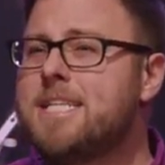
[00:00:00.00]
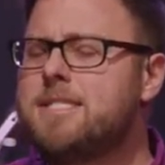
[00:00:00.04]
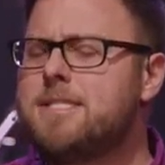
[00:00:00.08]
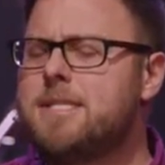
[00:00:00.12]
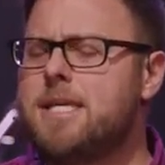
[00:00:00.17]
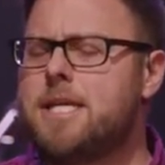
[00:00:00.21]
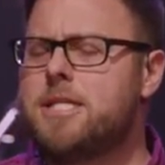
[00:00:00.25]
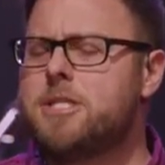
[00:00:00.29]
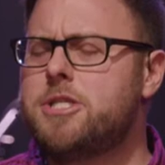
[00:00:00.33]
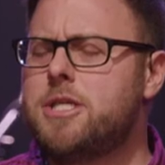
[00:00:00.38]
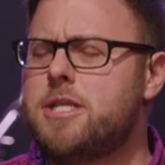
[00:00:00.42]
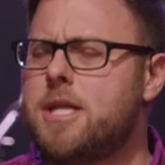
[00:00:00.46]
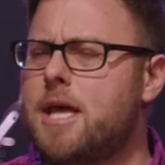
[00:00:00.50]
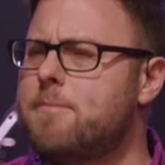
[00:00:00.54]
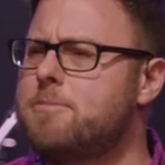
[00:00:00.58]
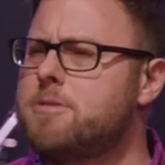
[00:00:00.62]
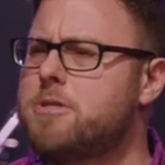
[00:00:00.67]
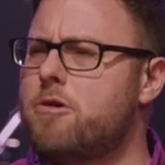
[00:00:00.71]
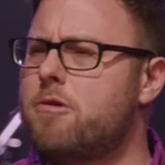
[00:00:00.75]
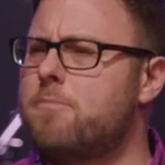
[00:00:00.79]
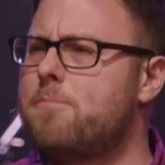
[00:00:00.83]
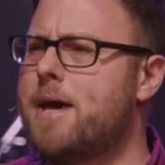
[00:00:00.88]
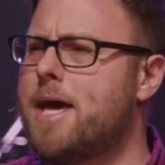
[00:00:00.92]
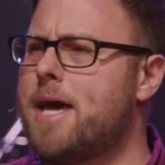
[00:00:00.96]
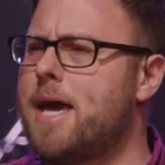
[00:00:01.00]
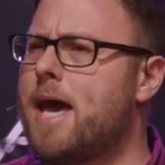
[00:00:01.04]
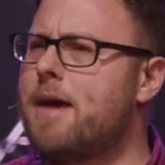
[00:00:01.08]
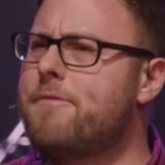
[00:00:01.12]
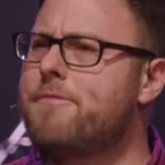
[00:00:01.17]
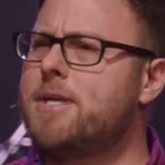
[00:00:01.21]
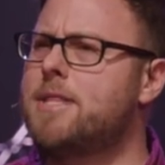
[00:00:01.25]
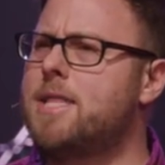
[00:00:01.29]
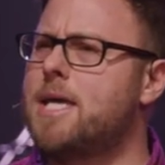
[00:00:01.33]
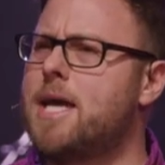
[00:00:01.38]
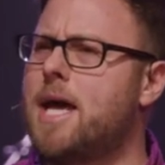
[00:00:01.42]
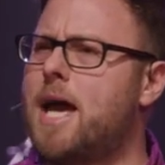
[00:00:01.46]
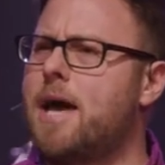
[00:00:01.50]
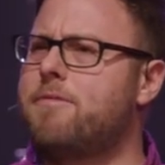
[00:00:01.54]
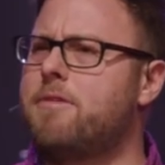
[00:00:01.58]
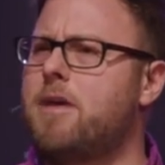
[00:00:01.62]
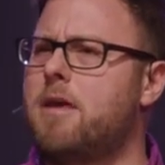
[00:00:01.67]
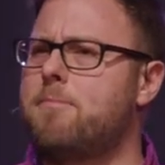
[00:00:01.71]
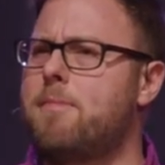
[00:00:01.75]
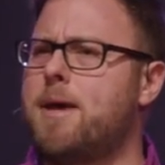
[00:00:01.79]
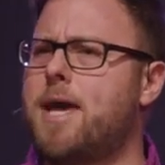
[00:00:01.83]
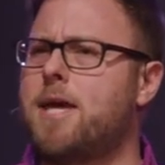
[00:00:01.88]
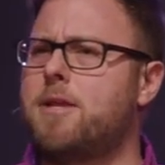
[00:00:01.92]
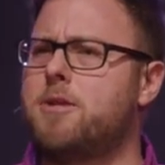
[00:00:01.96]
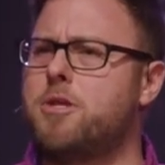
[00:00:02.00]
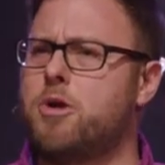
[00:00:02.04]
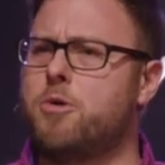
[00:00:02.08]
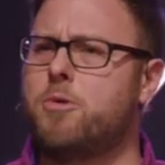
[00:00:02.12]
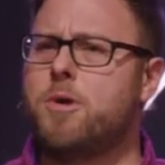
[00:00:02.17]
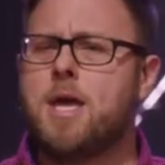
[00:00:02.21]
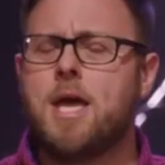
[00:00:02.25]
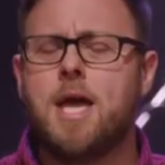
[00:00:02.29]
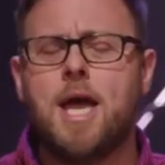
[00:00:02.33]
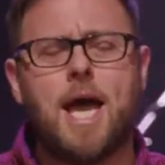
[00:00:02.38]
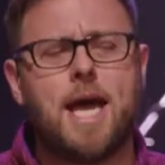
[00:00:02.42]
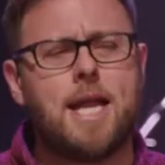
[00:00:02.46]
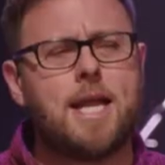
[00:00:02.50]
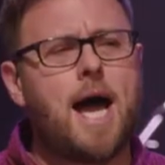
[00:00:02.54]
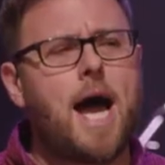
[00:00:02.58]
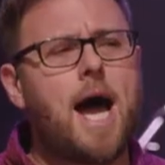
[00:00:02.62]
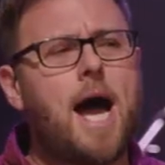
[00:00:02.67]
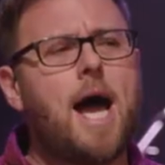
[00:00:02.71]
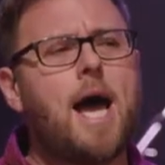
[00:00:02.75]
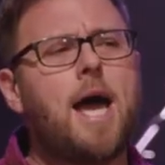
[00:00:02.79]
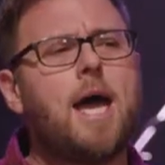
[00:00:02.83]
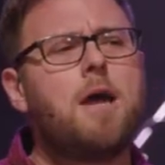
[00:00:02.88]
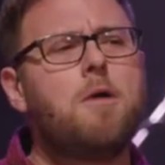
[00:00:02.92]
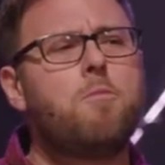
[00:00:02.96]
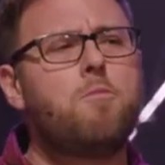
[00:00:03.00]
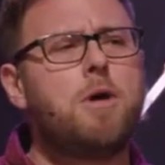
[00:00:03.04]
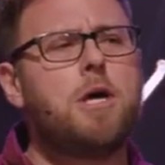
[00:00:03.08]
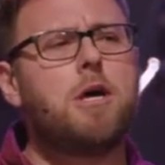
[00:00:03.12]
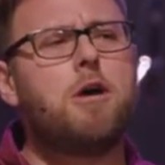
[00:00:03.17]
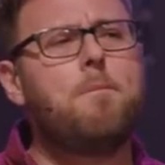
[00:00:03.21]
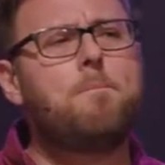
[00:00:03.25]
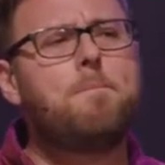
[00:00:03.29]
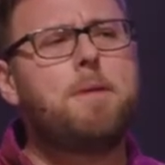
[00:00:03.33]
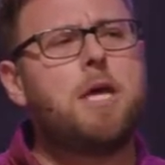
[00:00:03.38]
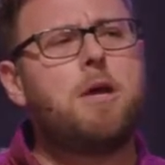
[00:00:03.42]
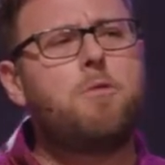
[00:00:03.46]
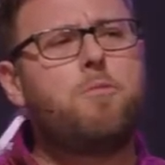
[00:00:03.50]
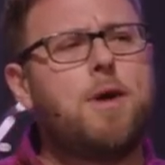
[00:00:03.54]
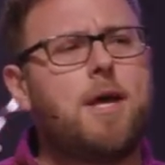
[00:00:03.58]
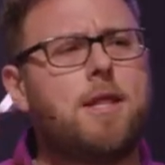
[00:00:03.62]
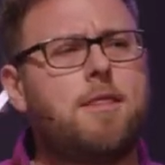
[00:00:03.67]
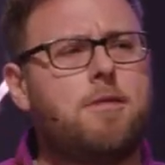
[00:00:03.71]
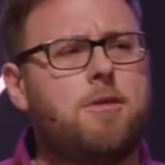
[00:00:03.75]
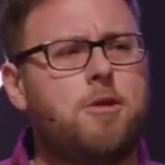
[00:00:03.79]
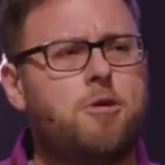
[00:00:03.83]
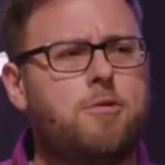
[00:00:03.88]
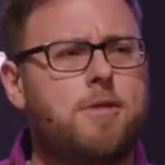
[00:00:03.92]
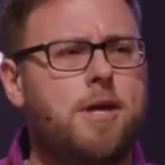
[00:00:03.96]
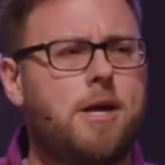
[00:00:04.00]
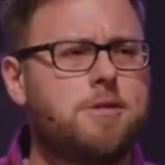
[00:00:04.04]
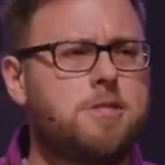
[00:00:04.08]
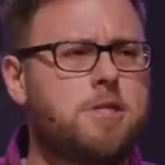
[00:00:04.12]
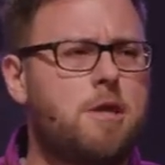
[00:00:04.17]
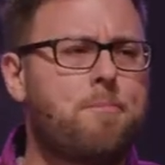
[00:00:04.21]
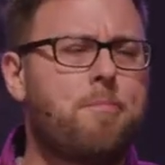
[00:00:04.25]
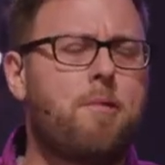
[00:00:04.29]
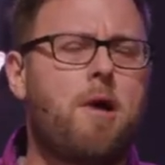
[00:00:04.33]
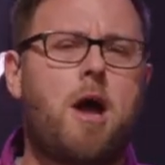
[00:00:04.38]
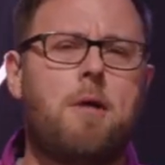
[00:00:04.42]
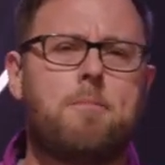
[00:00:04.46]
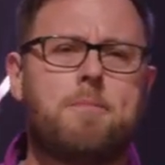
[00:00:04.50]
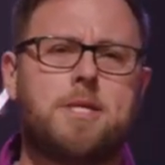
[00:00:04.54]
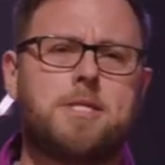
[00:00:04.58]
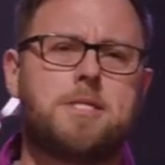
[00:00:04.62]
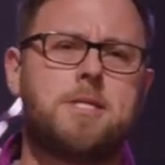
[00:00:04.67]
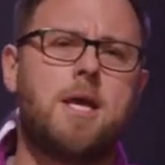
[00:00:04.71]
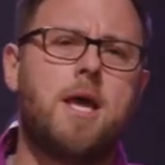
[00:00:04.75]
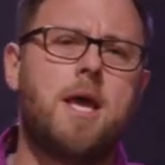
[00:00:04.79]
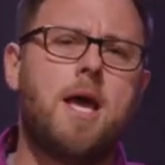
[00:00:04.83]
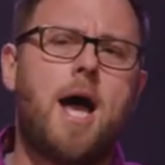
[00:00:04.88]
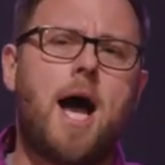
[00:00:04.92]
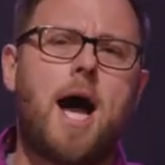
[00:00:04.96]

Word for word: teaching them to obey everything i command you, and I will be with you. There's the promise.